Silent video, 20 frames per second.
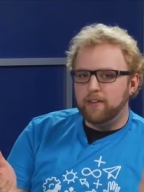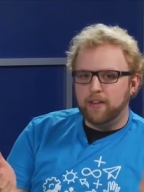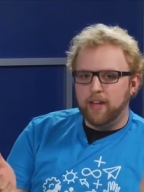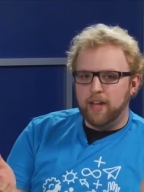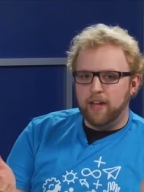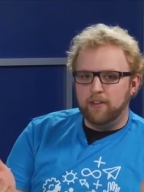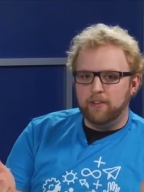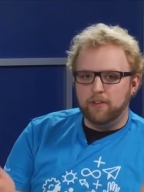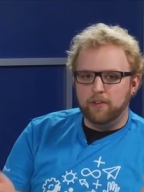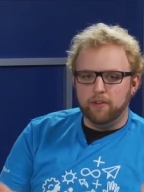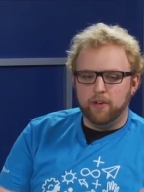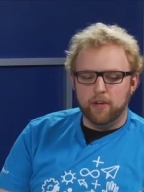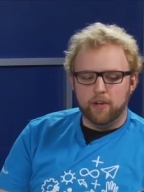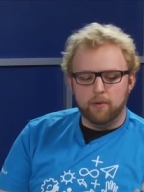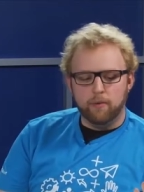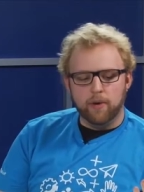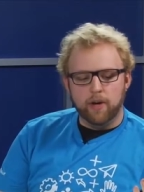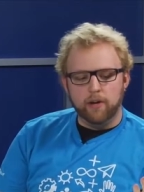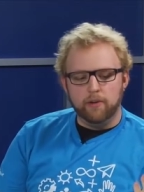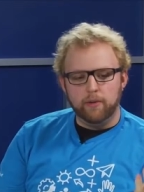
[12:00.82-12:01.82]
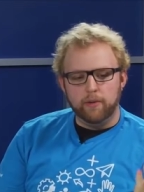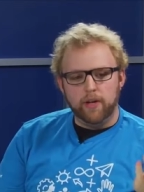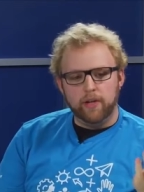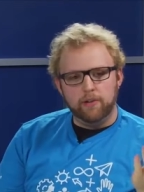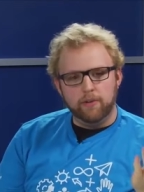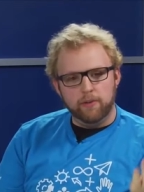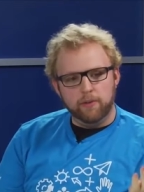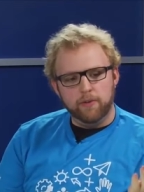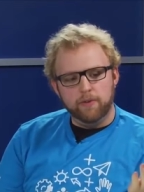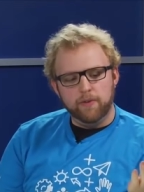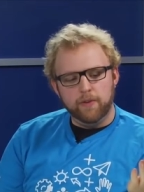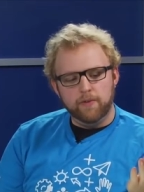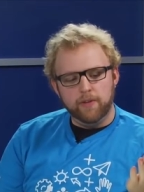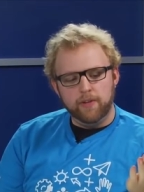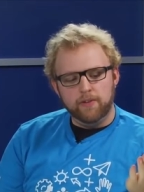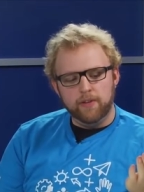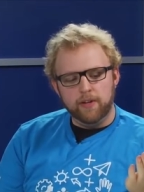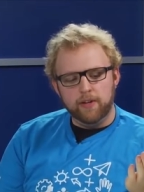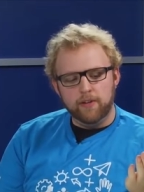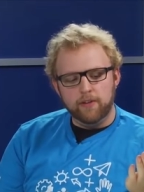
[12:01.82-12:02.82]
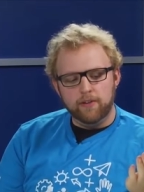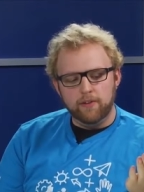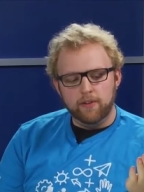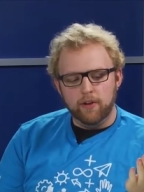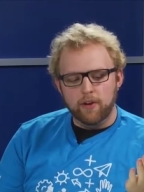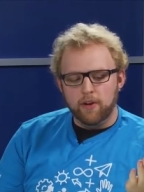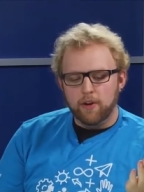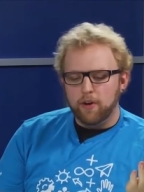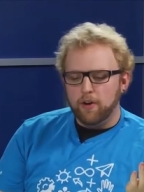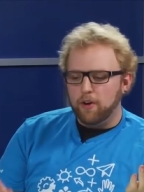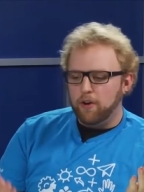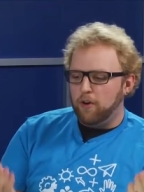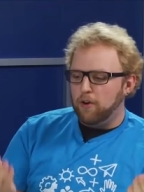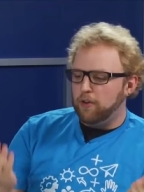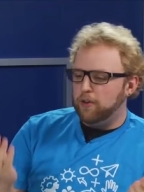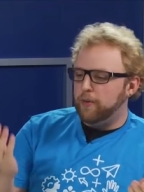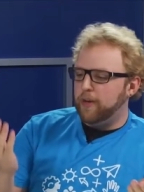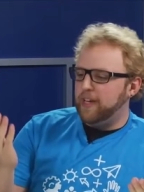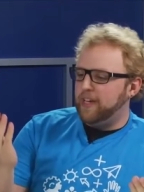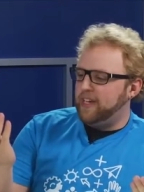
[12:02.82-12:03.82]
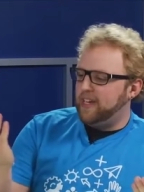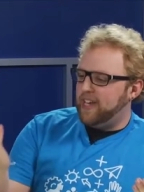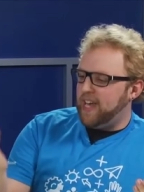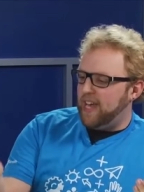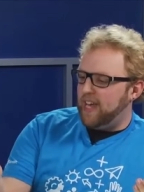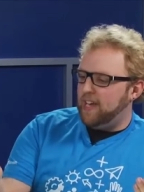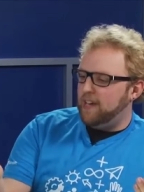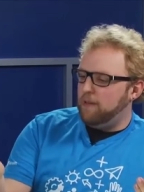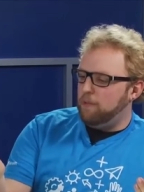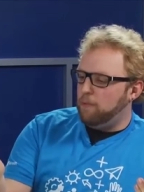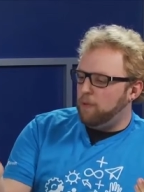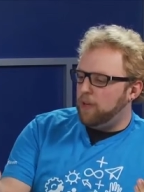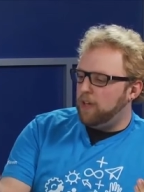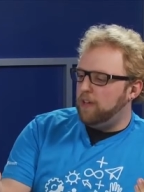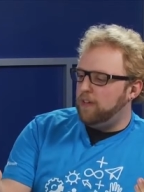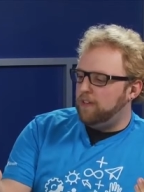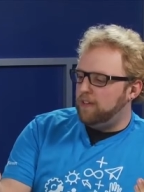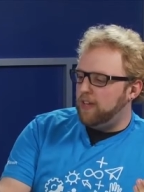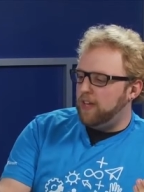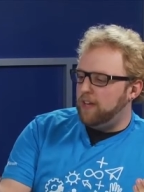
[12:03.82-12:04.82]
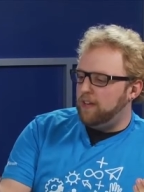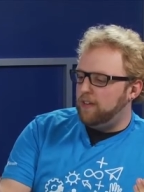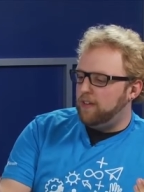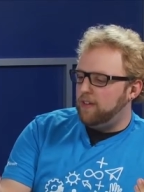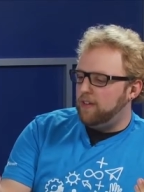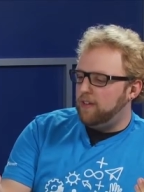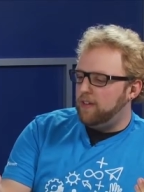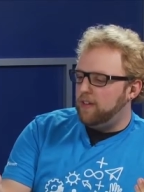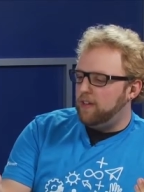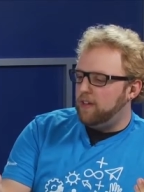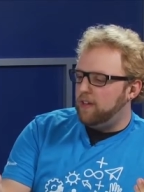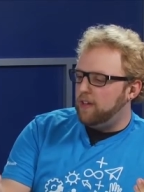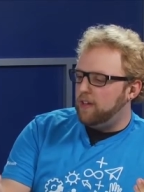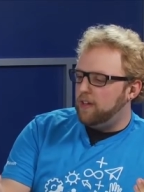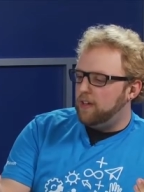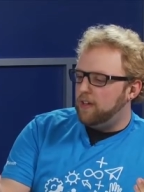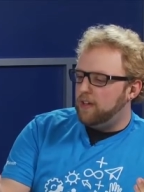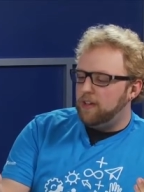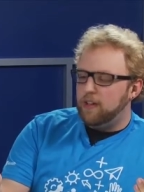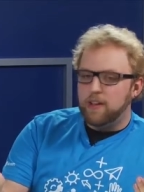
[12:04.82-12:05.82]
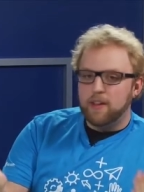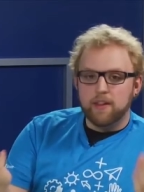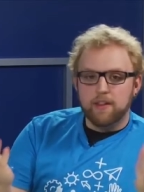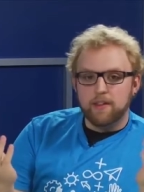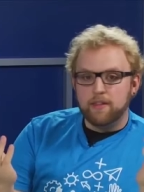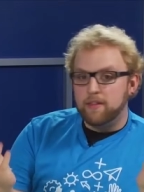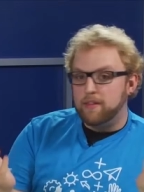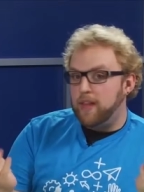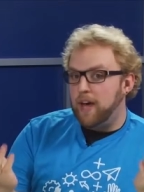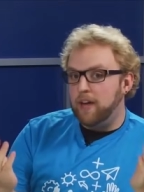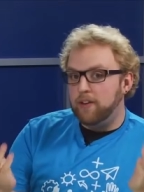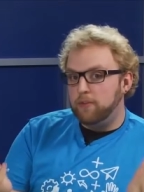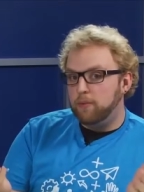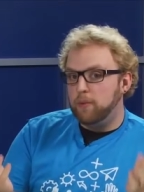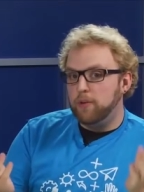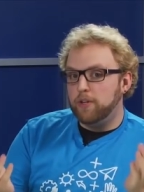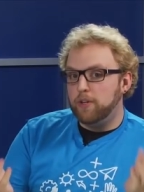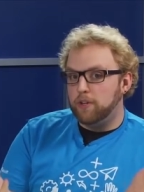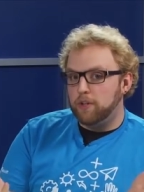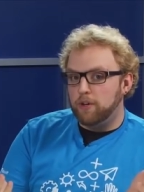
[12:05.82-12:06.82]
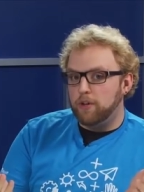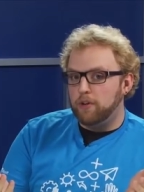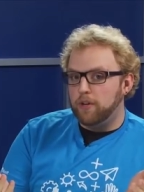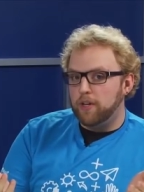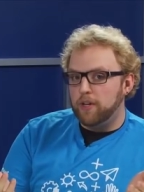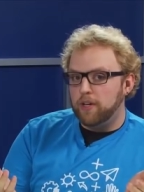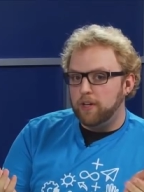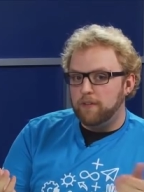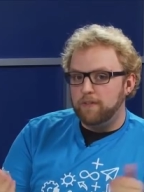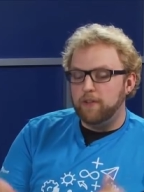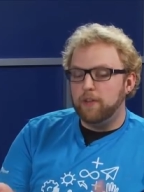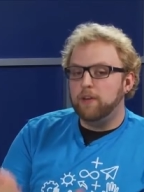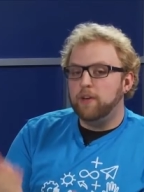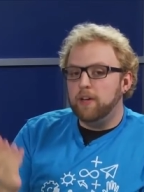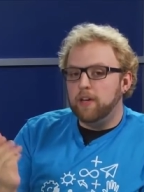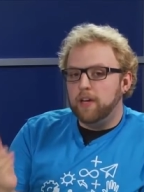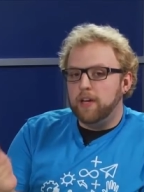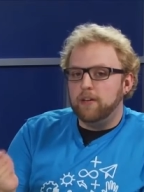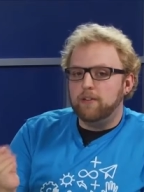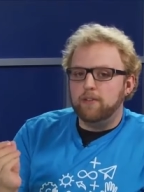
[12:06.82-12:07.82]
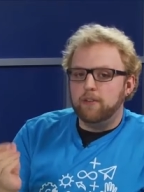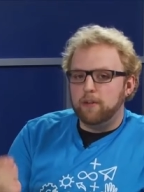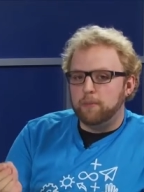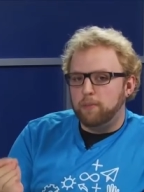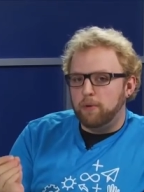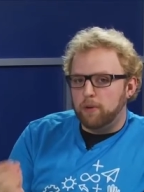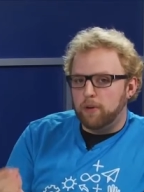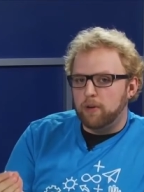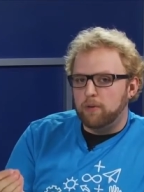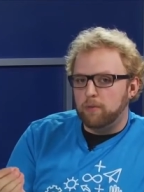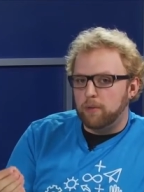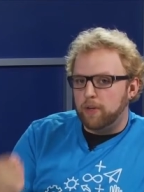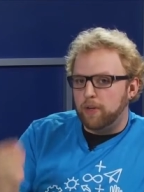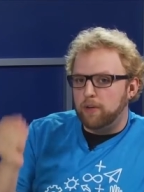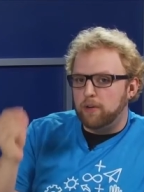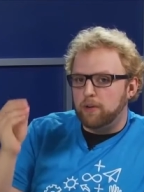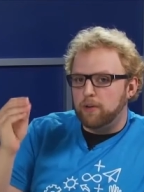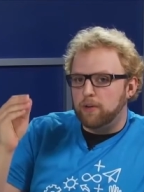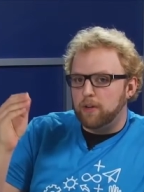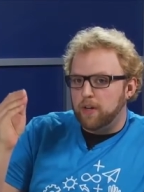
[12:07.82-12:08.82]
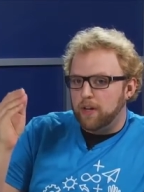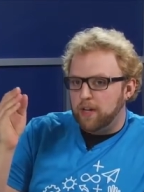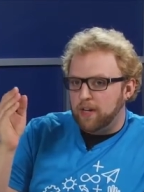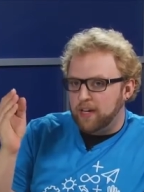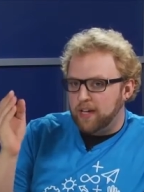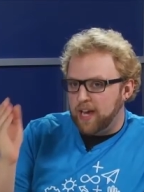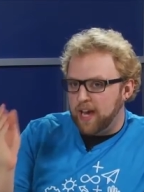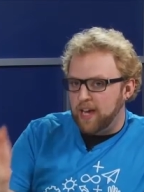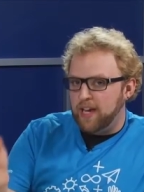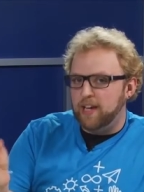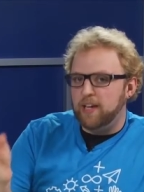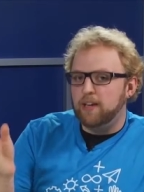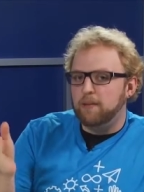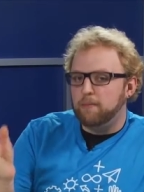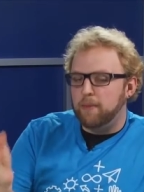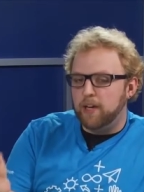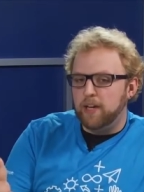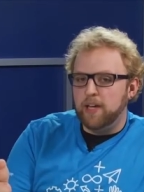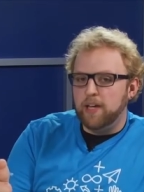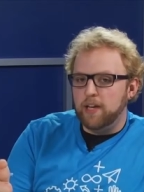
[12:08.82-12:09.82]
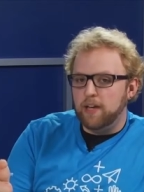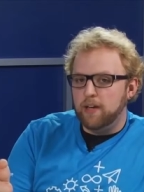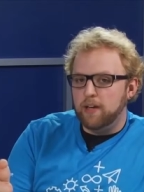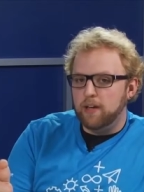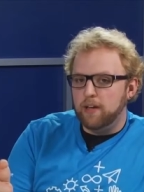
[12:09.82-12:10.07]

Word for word: case, you look, well, do I lose fifty cents or do I gain one cent? That's when you're golden. If you can get to the part where you're gaining money,